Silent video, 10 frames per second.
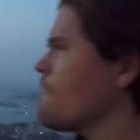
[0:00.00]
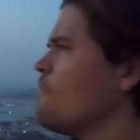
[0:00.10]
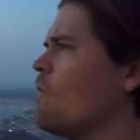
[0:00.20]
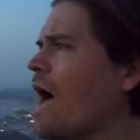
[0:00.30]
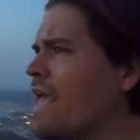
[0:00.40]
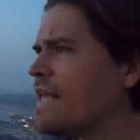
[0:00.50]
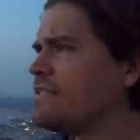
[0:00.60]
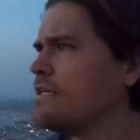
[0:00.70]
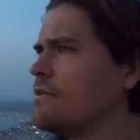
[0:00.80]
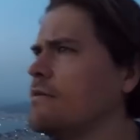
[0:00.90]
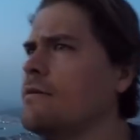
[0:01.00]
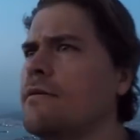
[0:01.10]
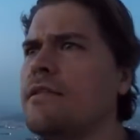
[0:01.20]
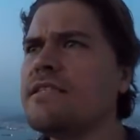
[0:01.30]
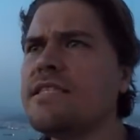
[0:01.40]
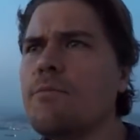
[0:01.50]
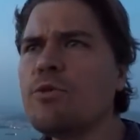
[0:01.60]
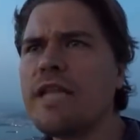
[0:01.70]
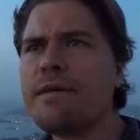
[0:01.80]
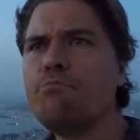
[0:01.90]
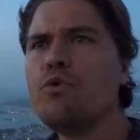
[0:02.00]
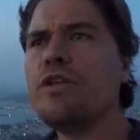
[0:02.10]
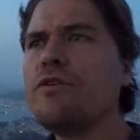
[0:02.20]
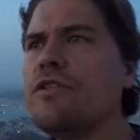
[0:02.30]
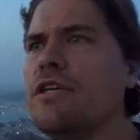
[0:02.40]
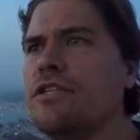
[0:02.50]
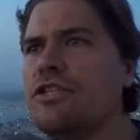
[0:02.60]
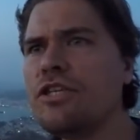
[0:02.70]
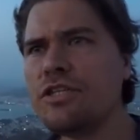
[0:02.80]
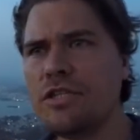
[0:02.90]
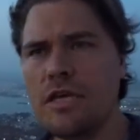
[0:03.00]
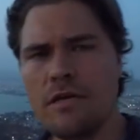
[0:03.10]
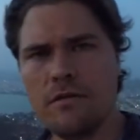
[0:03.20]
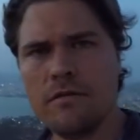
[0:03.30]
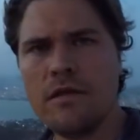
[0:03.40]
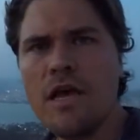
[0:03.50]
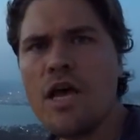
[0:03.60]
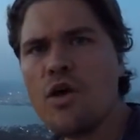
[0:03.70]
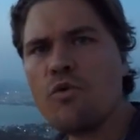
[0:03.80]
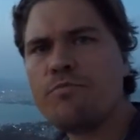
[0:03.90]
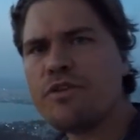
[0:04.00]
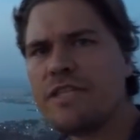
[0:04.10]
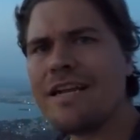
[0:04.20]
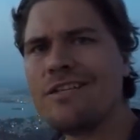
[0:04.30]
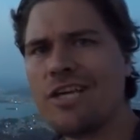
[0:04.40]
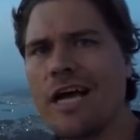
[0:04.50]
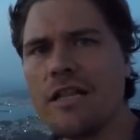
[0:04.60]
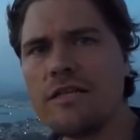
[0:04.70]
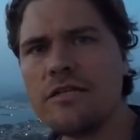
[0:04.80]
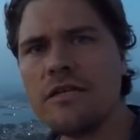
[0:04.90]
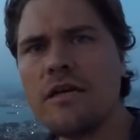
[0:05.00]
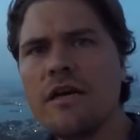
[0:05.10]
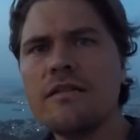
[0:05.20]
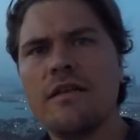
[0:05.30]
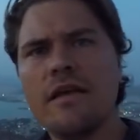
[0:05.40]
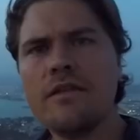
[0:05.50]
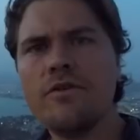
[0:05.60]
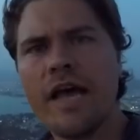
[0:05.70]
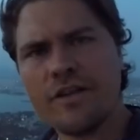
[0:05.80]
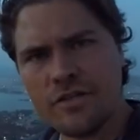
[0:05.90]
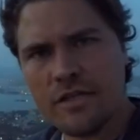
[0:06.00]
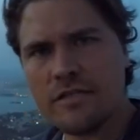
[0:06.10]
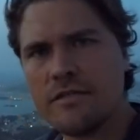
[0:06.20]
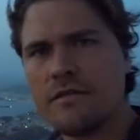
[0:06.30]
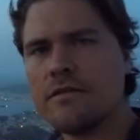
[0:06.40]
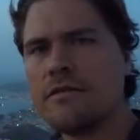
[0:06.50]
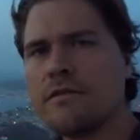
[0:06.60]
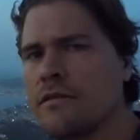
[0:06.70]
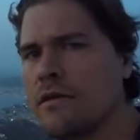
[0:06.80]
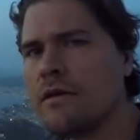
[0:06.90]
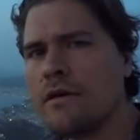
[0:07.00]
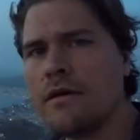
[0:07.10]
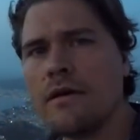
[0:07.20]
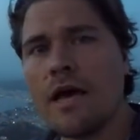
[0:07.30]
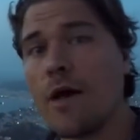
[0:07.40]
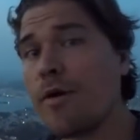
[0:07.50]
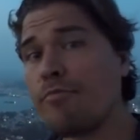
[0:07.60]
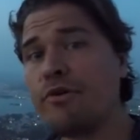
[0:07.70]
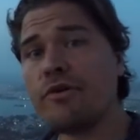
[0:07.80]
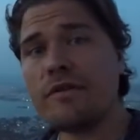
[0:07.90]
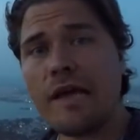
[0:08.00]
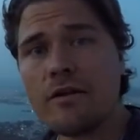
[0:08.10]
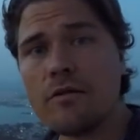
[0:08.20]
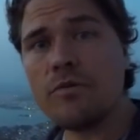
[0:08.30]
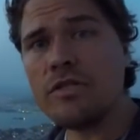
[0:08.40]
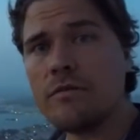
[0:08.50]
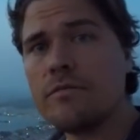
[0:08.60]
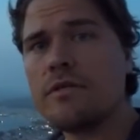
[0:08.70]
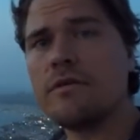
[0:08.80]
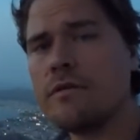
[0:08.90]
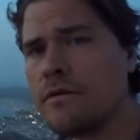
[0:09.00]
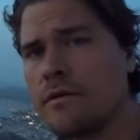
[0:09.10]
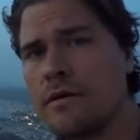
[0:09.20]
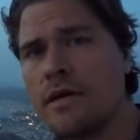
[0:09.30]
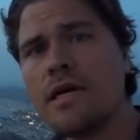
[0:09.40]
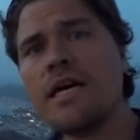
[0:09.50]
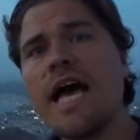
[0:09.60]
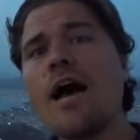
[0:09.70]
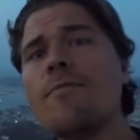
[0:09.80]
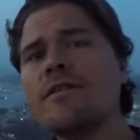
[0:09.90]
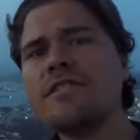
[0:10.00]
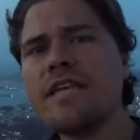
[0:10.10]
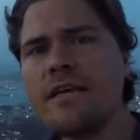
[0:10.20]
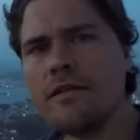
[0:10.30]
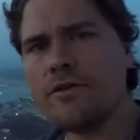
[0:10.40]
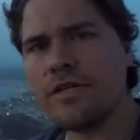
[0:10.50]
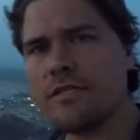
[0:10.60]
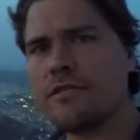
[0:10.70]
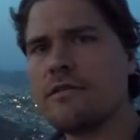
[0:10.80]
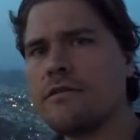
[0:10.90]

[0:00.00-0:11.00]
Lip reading: Why is it that someone like Moinuddin Chishti would present a challenge to Hindu nationalists? How about puritanical Muslims? How about secularists?